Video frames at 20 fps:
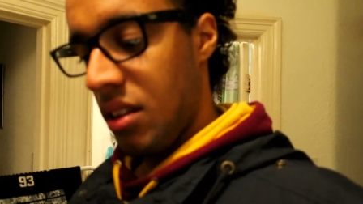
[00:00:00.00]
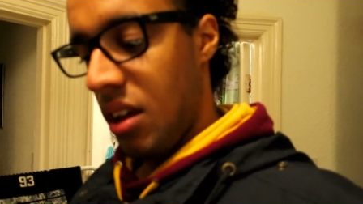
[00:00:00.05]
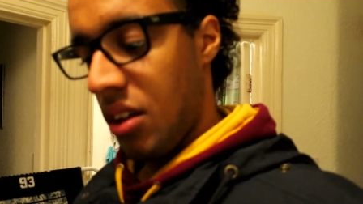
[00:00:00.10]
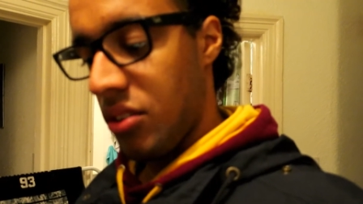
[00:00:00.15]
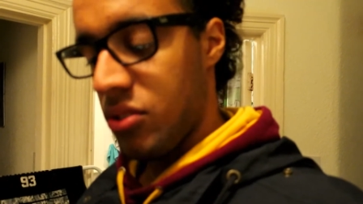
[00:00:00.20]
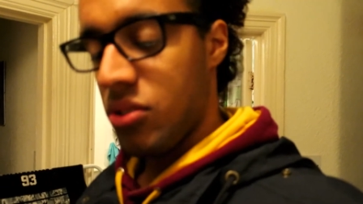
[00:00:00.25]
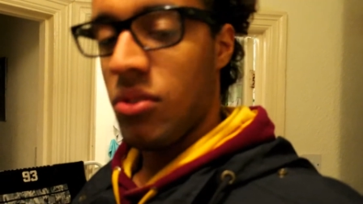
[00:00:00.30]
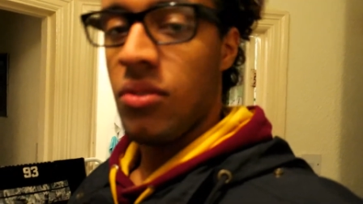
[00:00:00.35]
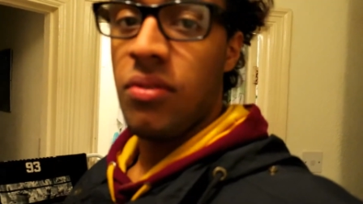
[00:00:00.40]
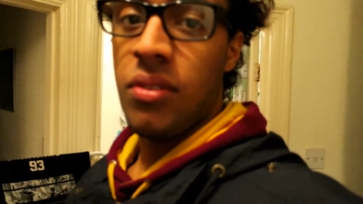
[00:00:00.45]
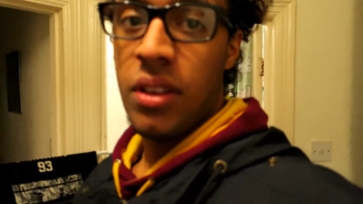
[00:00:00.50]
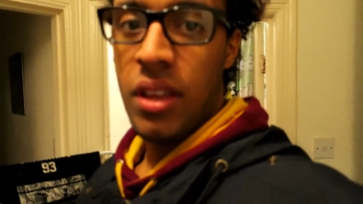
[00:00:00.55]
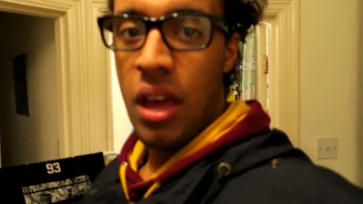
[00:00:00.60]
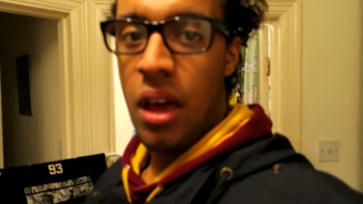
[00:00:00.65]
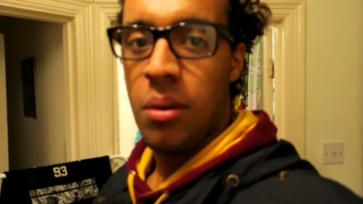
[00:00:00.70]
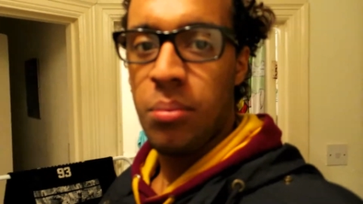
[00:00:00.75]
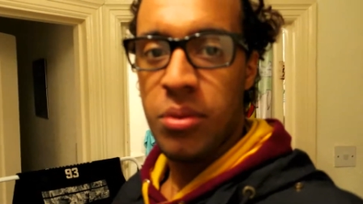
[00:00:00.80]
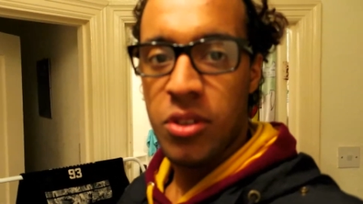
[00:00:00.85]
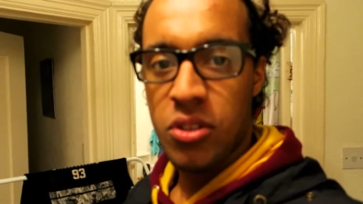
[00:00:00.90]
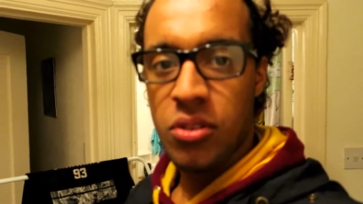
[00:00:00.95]
I'll do yeah
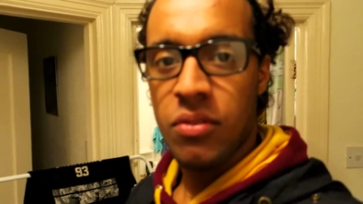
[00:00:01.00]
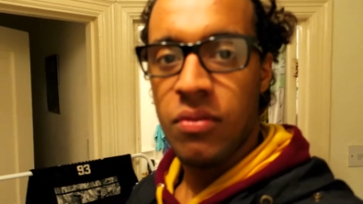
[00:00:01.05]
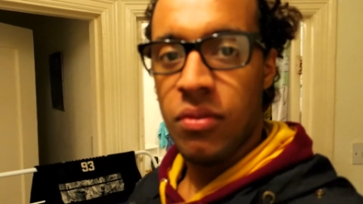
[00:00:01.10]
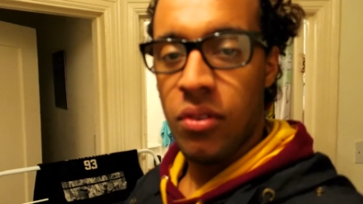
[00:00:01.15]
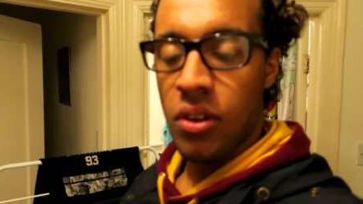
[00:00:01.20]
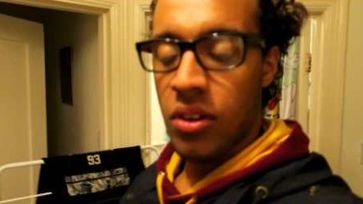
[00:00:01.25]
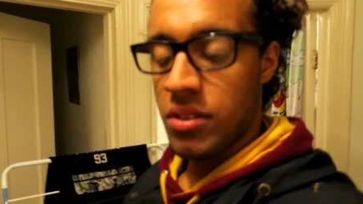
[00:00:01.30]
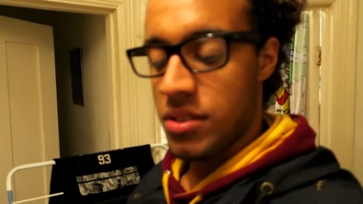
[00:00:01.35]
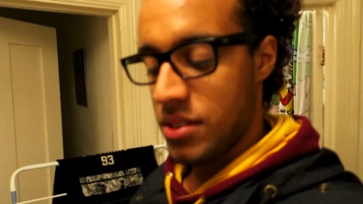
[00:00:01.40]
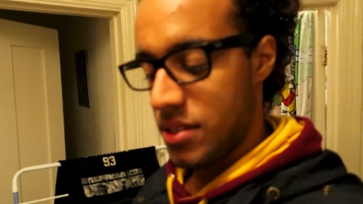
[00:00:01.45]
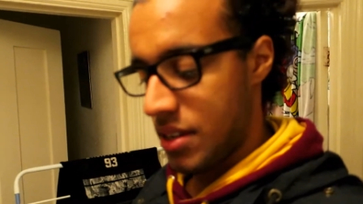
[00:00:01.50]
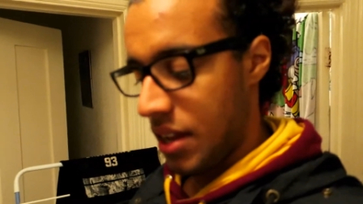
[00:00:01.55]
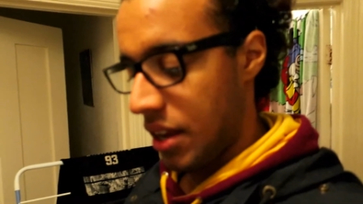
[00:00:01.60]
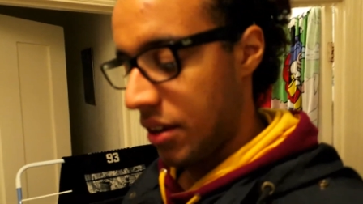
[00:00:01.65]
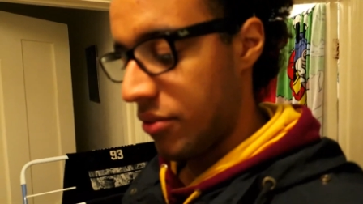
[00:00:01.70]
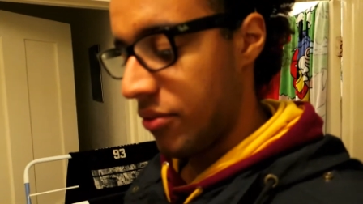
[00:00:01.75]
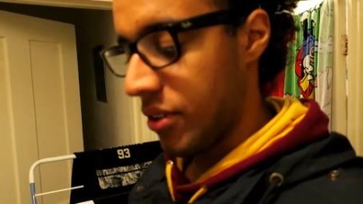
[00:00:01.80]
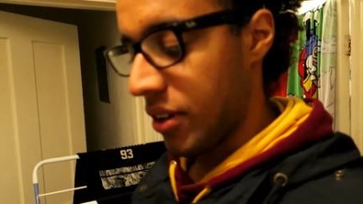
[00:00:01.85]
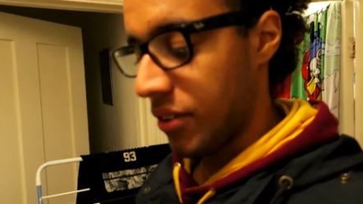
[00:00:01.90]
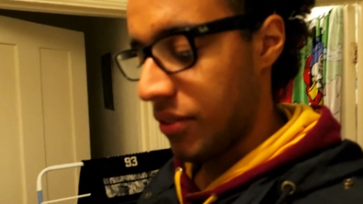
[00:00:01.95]
I'll be doing vlogs in
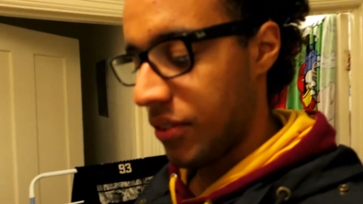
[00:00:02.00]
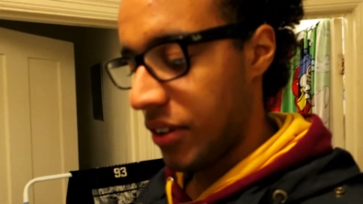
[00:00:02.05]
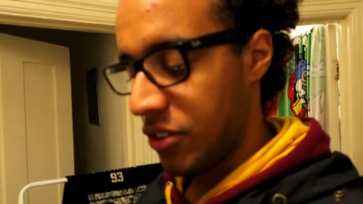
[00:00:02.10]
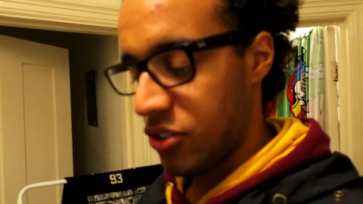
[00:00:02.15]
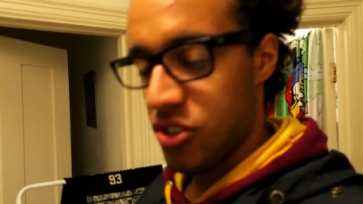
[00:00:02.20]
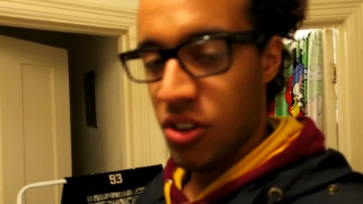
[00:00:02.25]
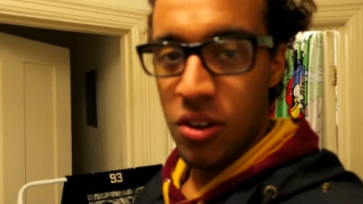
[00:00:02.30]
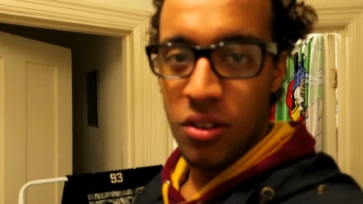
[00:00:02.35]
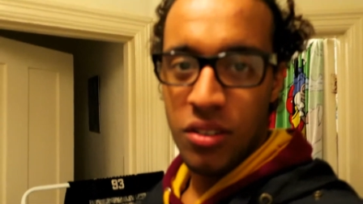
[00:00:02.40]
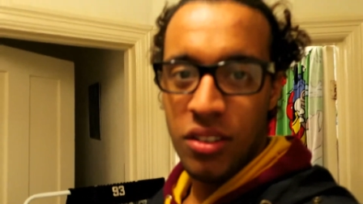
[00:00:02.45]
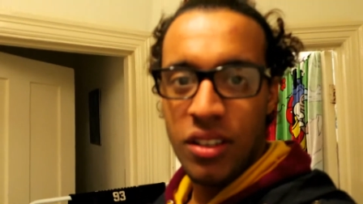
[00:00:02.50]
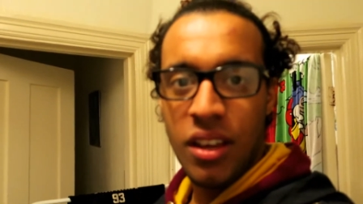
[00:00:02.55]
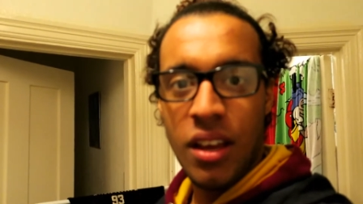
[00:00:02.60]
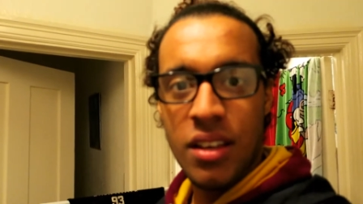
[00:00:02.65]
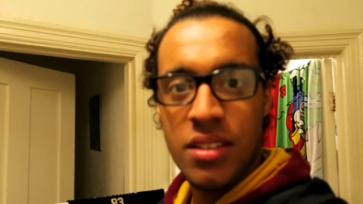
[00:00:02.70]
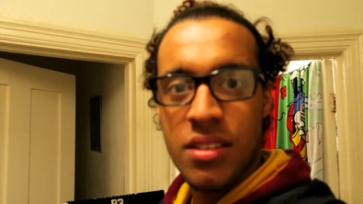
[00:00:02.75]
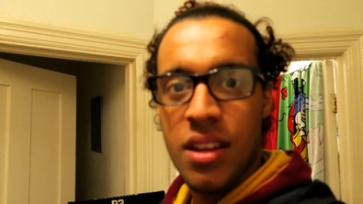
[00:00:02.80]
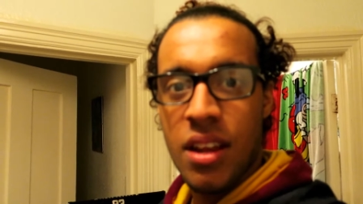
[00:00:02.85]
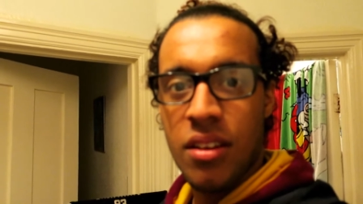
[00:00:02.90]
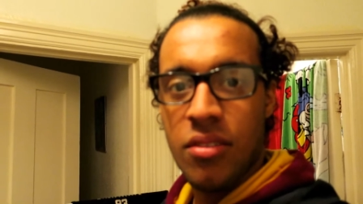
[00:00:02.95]
Tenerife and showing you
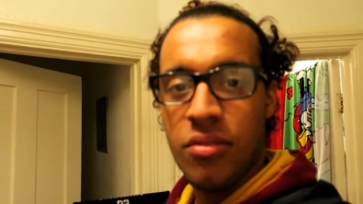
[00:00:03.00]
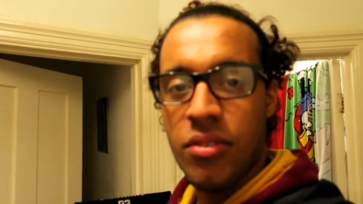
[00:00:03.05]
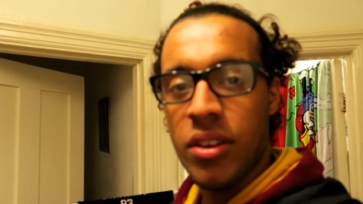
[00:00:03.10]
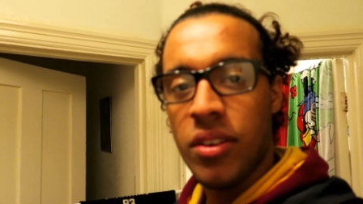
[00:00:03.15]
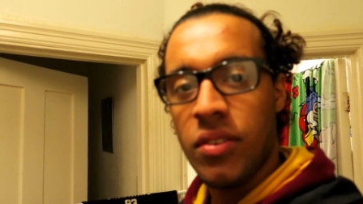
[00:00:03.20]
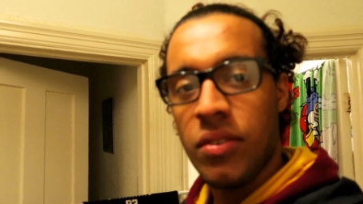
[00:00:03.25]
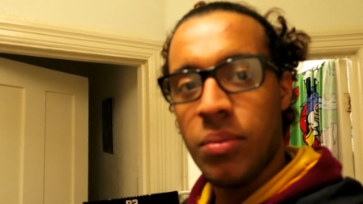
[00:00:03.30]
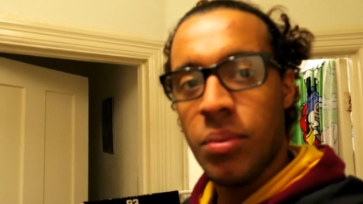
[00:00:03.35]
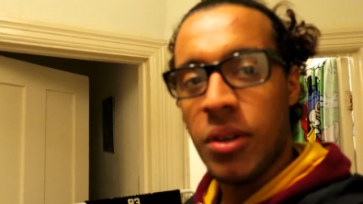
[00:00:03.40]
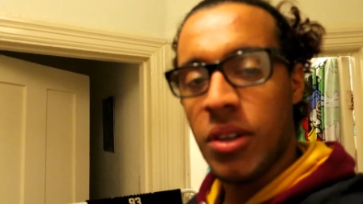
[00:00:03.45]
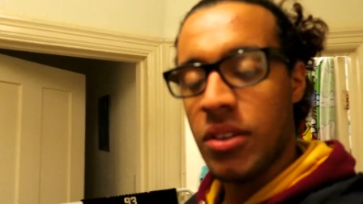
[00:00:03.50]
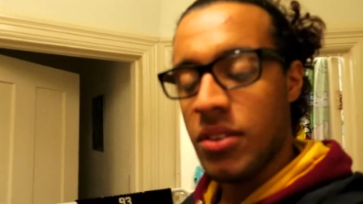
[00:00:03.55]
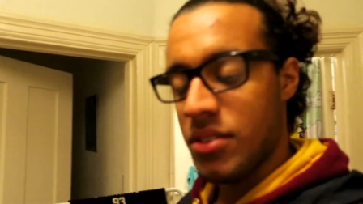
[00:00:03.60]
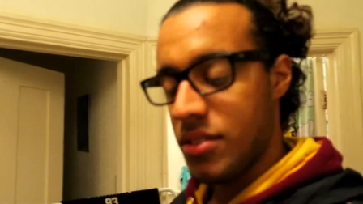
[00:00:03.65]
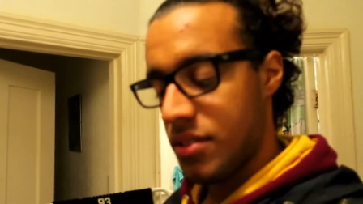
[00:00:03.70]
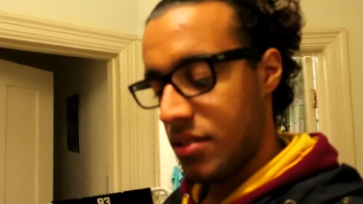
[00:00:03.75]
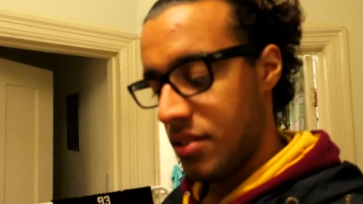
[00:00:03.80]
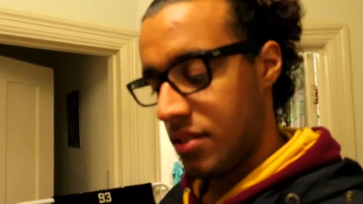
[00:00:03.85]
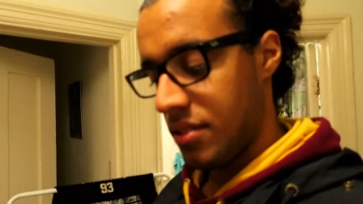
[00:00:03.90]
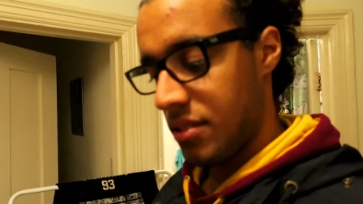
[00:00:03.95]
guys Tenerife
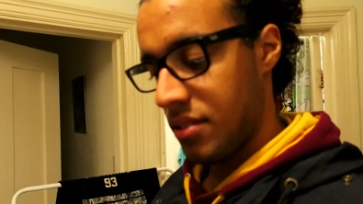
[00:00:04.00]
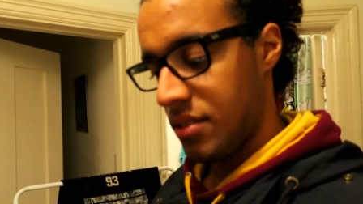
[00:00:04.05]
because